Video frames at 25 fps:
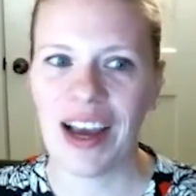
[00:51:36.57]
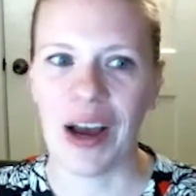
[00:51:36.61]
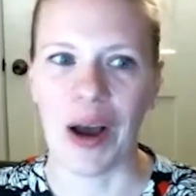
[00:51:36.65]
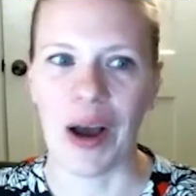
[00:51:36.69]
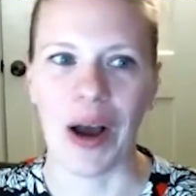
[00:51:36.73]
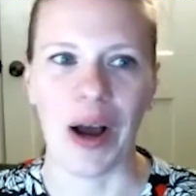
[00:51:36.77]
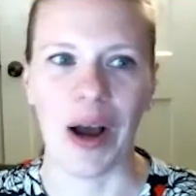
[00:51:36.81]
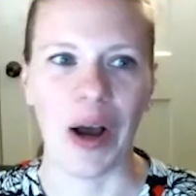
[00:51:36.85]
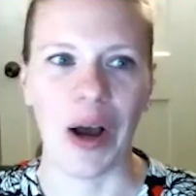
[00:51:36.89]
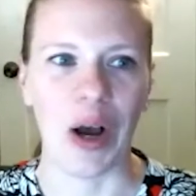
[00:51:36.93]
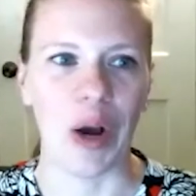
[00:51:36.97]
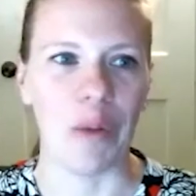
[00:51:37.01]

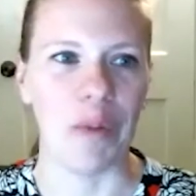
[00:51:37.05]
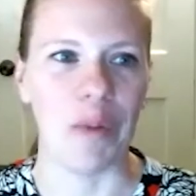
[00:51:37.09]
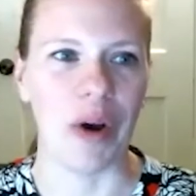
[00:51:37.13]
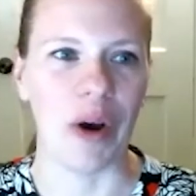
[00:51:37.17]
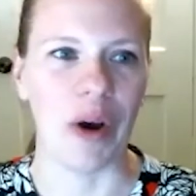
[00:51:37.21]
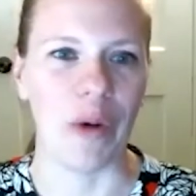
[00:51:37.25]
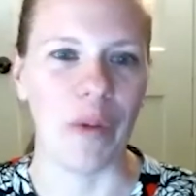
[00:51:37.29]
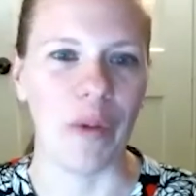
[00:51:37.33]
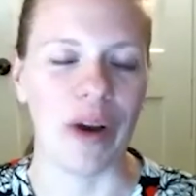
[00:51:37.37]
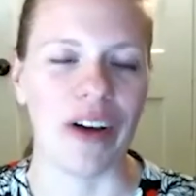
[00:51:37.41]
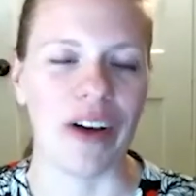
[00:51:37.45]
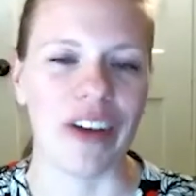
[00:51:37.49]
Uh,
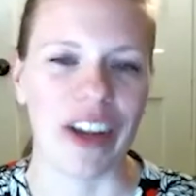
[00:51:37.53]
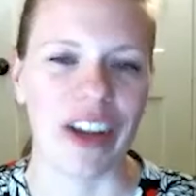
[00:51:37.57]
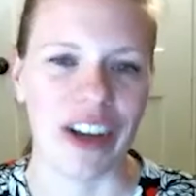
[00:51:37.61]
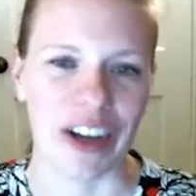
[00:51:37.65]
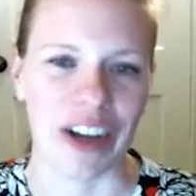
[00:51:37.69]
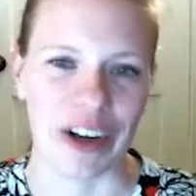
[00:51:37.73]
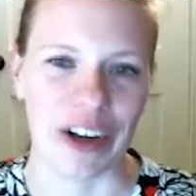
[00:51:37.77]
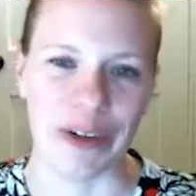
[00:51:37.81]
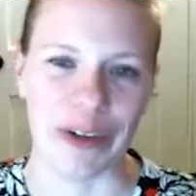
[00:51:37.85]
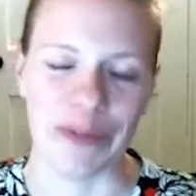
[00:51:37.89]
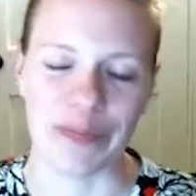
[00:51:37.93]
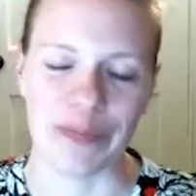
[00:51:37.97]
but well, you
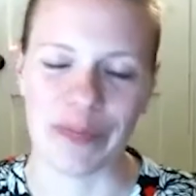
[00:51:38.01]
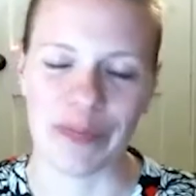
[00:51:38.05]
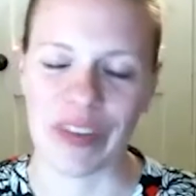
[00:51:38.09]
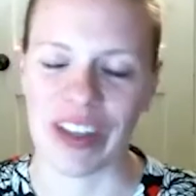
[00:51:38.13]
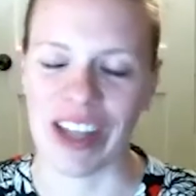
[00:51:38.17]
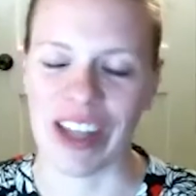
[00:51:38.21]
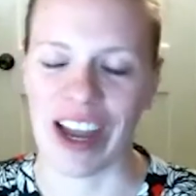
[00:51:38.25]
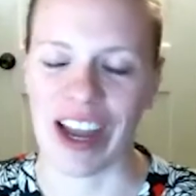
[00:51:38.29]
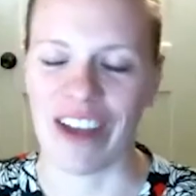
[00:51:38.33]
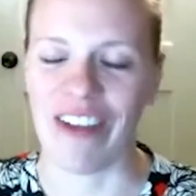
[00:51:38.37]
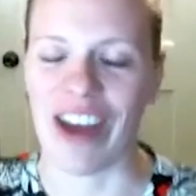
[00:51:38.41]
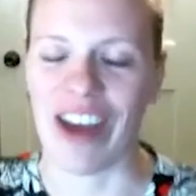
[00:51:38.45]
know,
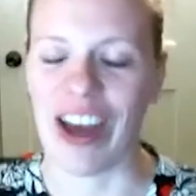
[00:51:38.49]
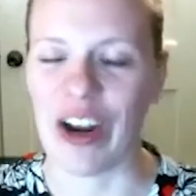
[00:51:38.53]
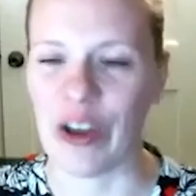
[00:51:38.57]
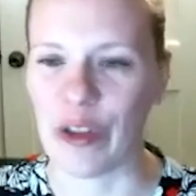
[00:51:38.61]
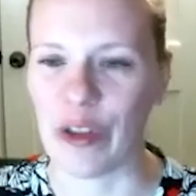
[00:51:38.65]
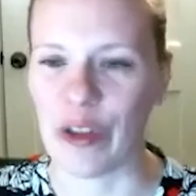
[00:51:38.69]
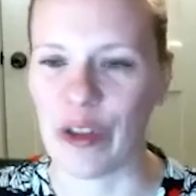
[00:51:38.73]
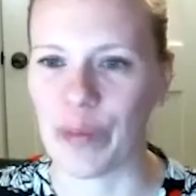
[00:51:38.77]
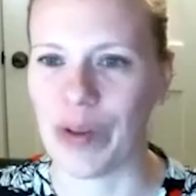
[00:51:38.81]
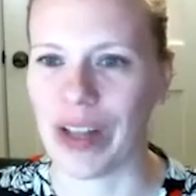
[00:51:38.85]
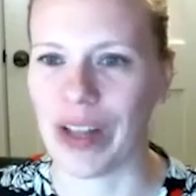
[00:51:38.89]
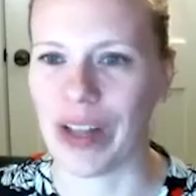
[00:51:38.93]
life had
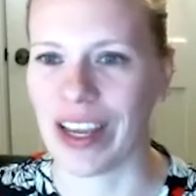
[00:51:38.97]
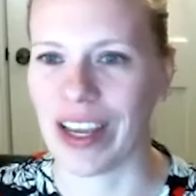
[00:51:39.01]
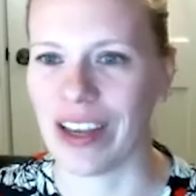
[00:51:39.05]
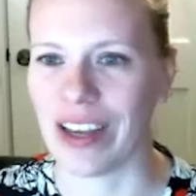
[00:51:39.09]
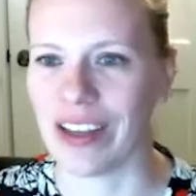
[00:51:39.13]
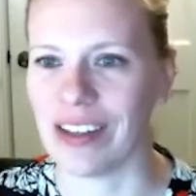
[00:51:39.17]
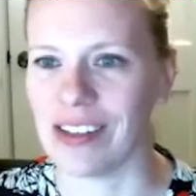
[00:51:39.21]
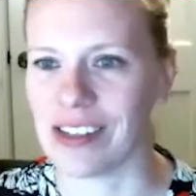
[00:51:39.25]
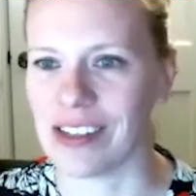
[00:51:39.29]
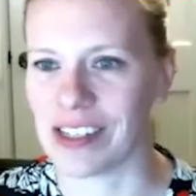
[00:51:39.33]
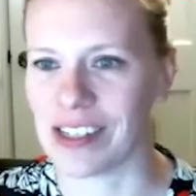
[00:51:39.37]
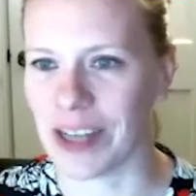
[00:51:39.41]
other
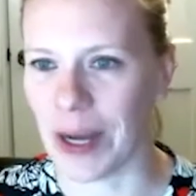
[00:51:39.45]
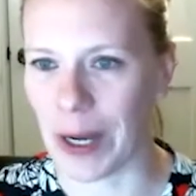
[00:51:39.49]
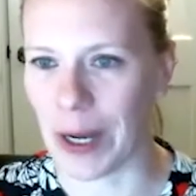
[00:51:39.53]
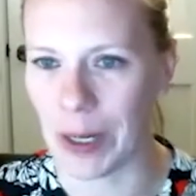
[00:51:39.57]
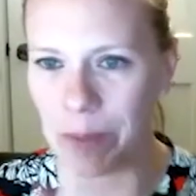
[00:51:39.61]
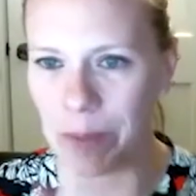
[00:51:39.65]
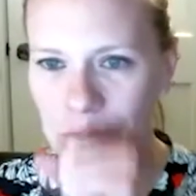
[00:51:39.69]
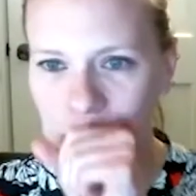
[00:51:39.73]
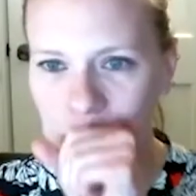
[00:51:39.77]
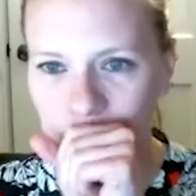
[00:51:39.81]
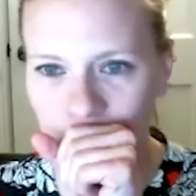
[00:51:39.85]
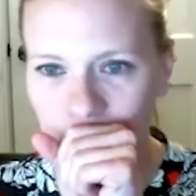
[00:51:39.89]
plans.
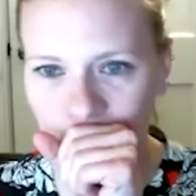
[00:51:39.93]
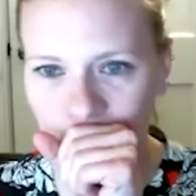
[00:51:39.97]
Um,